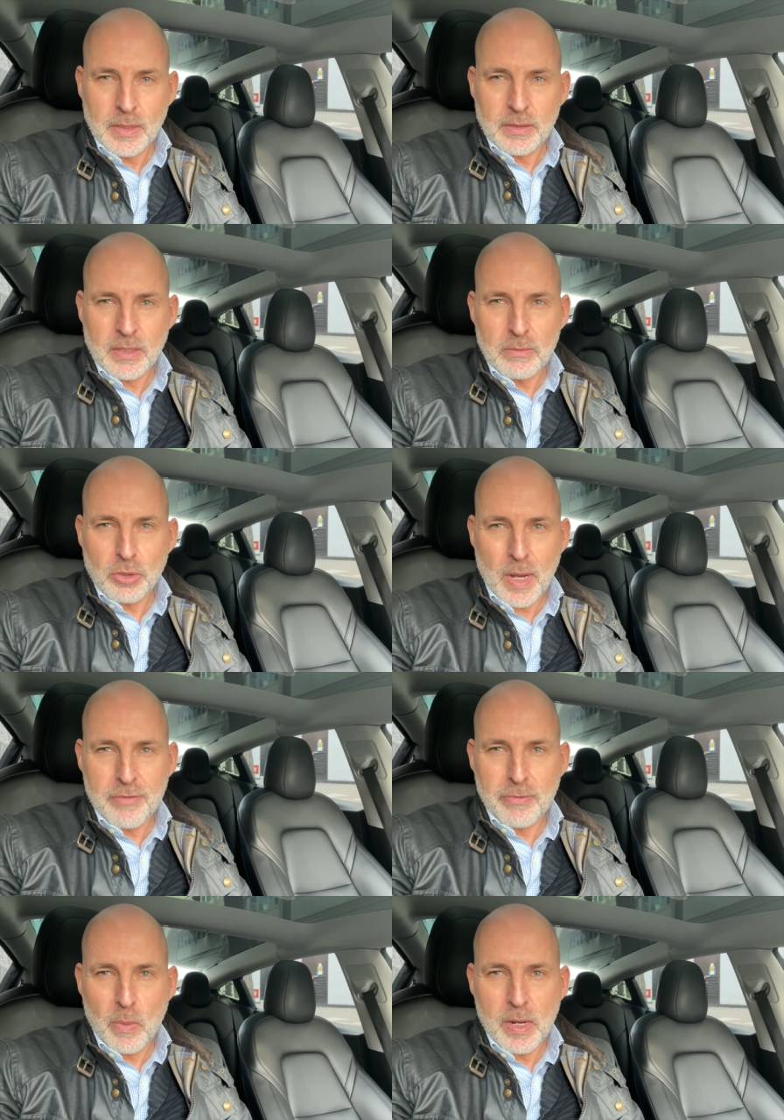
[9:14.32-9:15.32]
So just
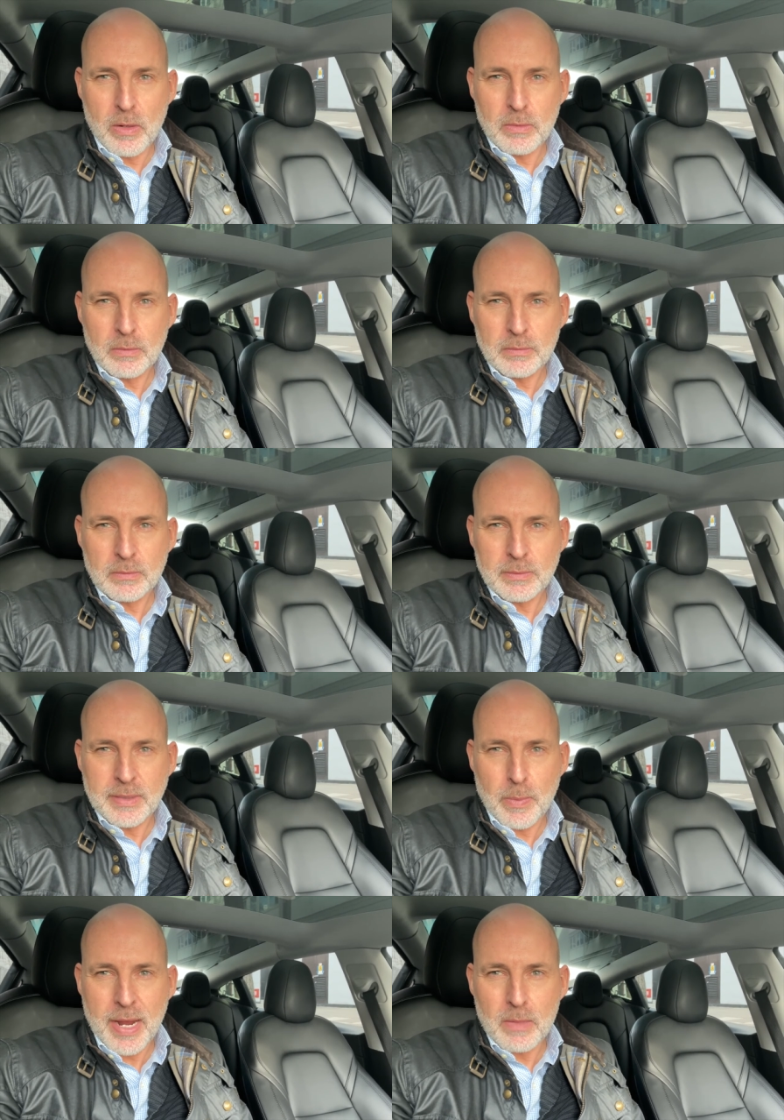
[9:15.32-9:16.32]
waiting for Will,
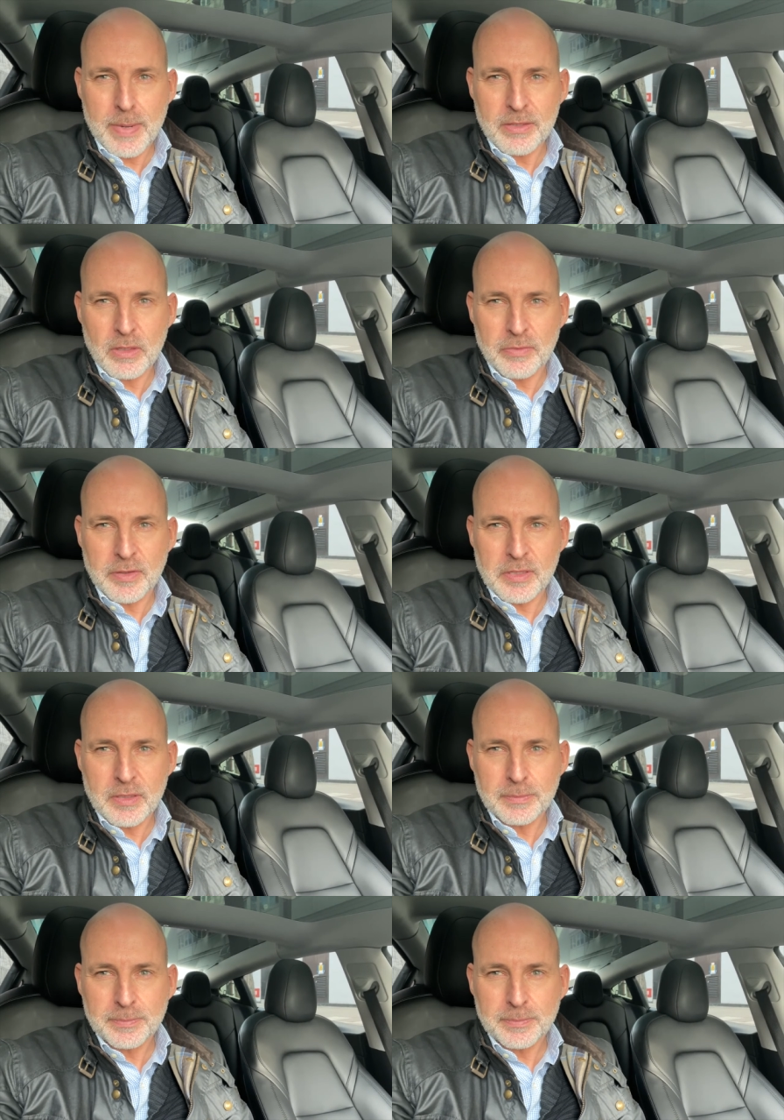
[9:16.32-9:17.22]
then we're heading back to the office.